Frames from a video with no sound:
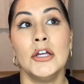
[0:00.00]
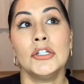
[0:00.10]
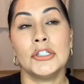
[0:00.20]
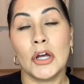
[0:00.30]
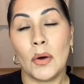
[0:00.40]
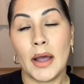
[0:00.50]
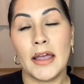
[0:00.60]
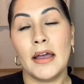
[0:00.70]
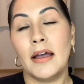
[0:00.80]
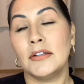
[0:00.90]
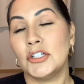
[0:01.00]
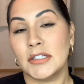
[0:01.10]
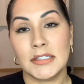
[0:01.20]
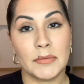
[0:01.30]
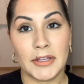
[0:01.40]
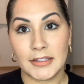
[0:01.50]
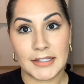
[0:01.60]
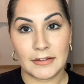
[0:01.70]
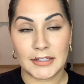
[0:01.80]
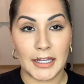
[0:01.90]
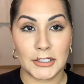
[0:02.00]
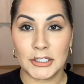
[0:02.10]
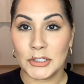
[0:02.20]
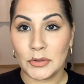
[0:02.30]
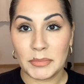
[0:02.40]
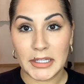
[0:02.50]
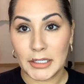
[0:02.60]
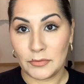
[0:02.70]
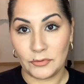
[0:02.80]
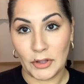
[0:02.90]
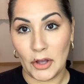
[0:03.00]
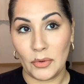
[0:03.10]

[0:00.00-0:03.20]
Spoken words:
So just to be on the safe side, just do a medium flow.